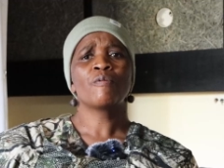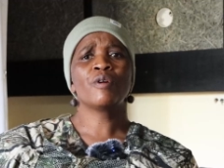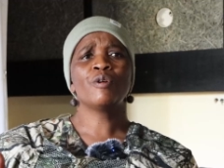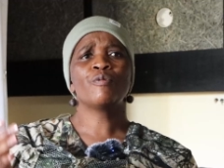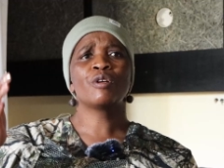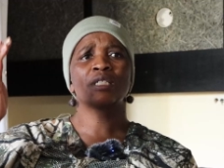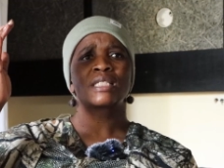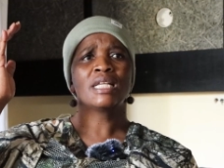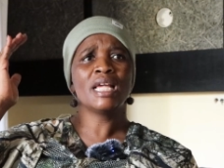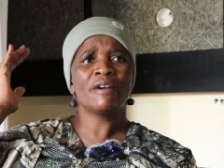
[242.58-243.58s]
We will
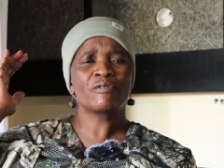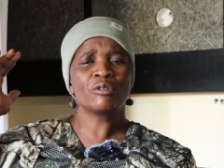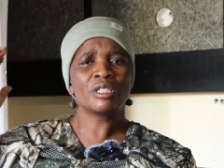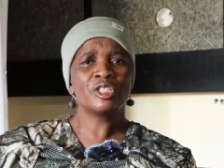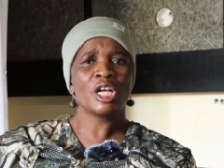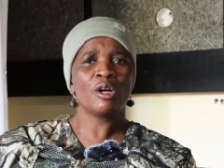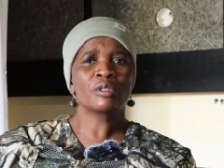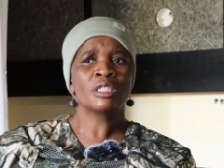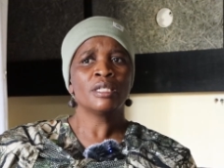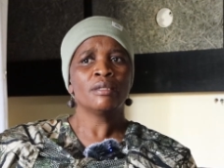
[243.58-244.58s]
still have to reach
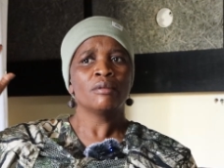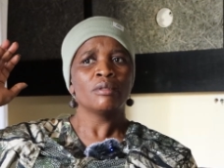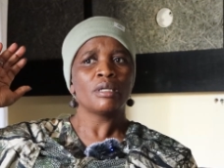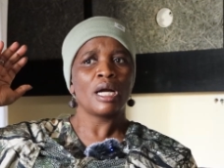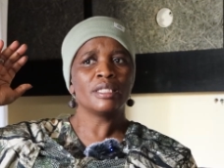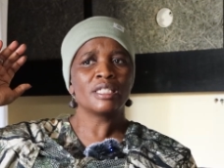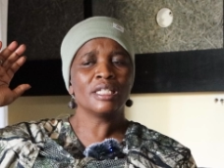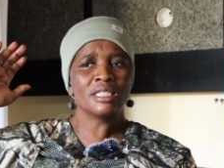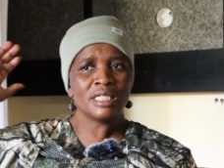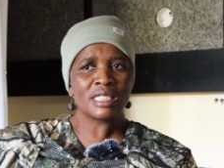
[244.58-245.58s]
out.
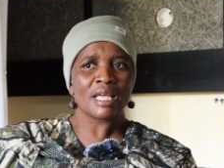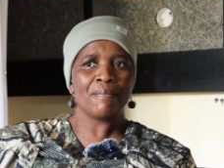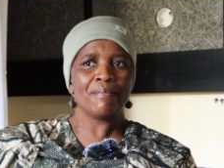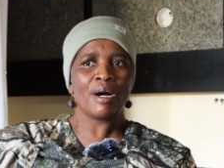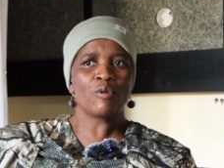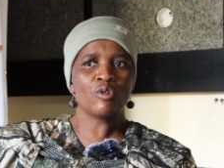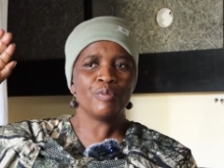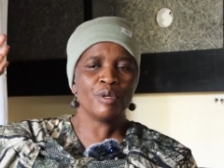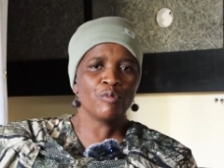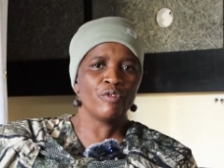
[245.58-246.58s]
Until December,
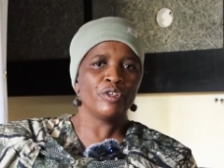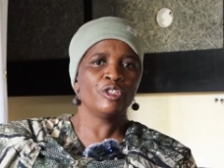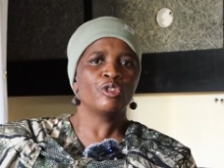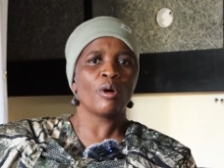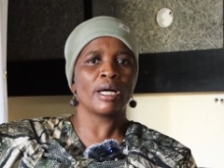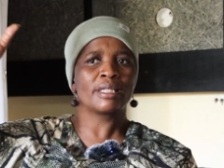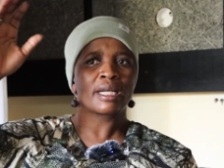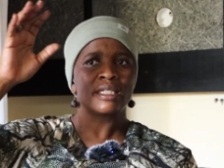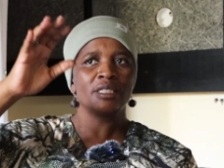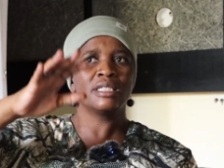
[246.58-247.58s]
we'll be moving to
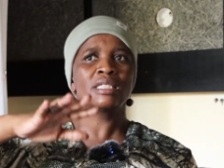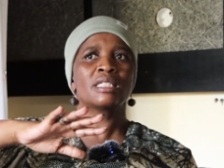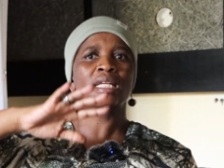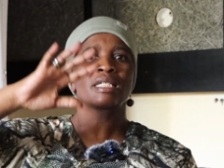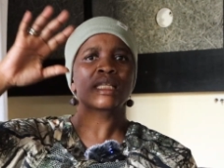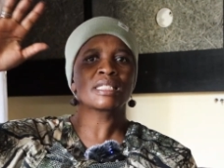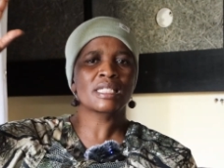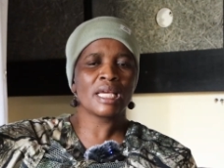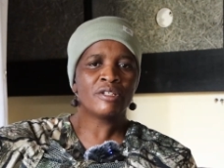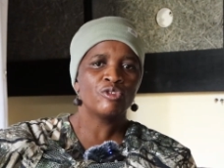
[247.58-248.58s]
other regions. There is a
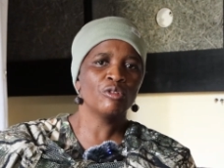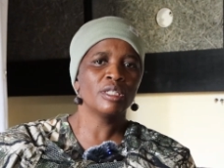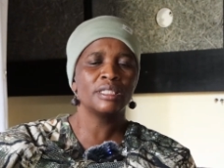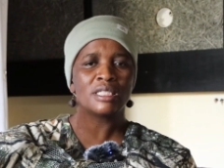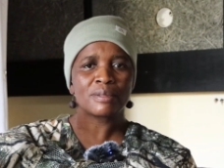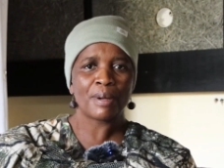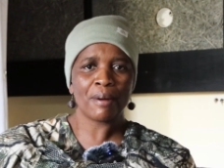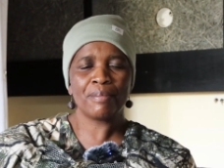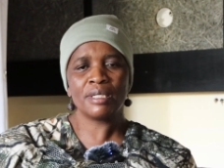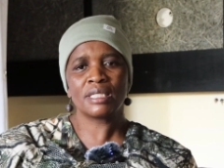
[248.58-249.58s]
schedule. It is
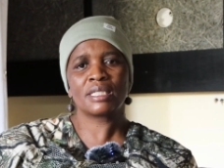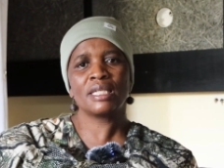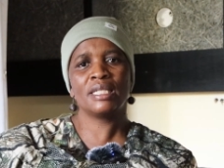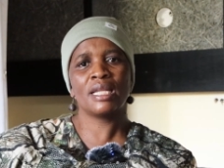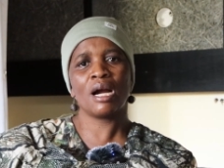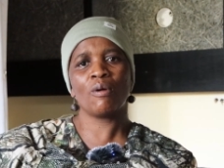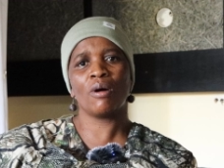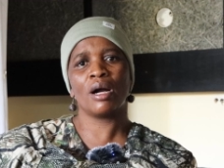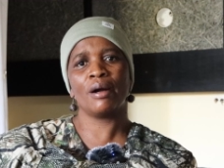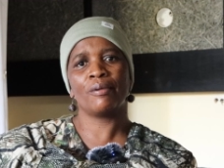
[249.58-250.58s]
published in
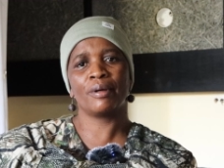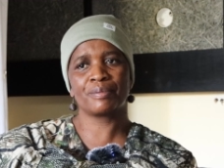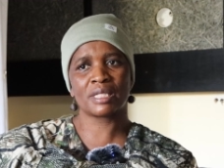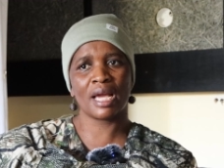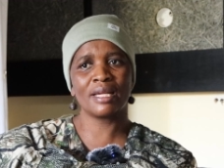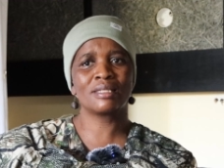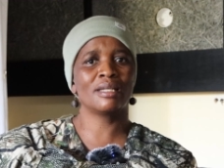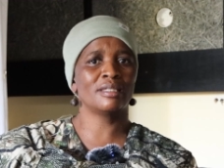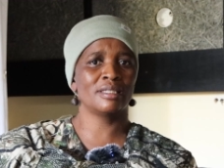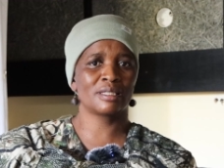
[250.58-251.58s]
our website
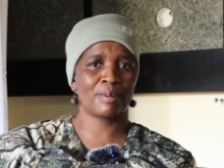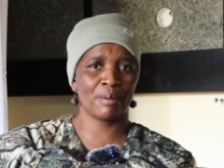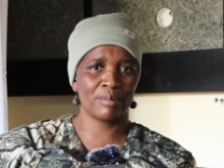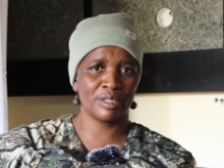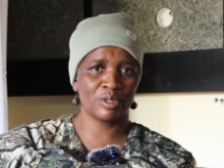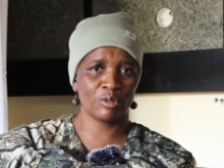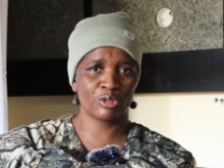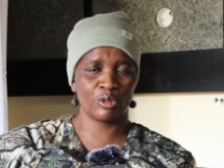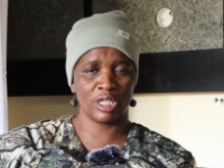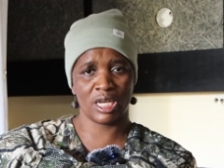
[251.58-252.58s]
and it is published
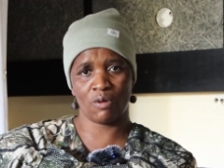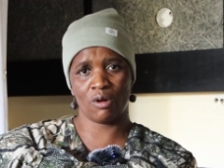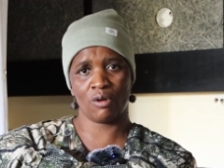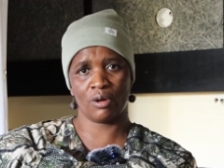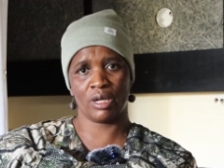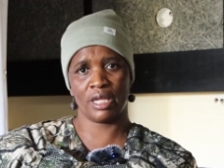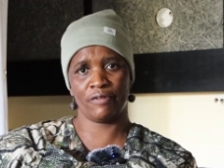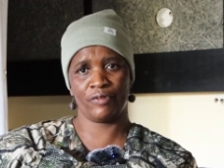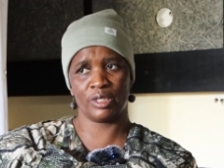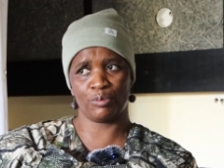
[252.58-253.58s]
also in our
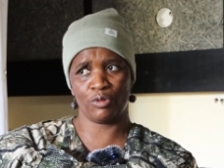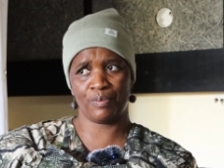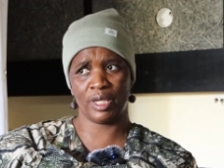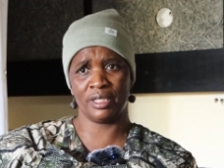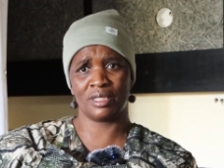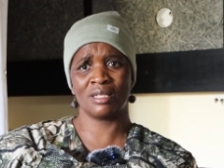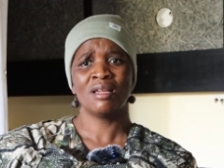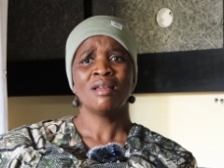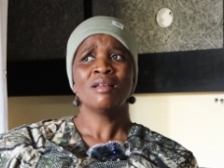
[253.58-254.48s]
Facebook page.